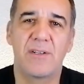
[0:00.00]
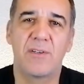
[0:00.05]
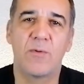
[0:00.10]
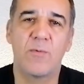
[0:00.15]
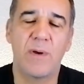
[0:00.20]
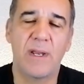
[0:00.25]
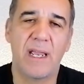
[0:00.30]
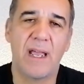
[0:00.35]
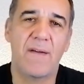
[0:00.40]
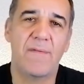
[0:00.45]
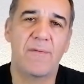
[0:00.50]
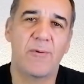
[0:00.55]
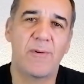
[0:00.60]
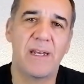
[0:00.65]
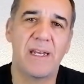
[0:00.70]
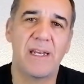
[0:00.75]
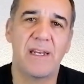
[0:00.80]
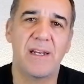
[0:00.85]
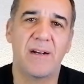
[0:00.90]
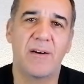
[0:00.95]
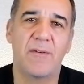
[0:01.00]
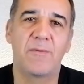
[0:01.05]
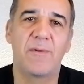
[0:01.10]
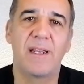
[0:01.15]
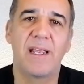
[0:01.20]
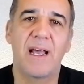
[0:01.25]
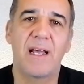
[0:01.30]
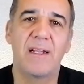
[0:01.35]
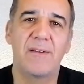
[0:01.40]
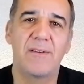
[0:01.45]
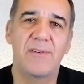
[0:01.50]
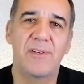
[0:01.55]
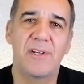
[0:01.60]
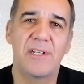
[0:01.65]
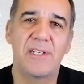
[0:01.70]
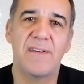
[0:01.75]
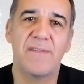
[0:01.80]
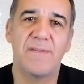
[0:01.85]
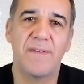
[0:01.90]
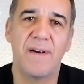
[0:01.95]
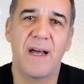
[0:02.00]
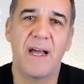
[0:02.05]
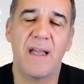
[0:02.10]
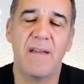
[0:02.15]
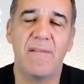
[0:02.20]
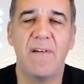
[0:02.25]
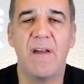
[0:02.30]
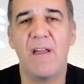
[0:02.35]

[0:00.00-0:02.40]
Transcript: So we have 3 years of 365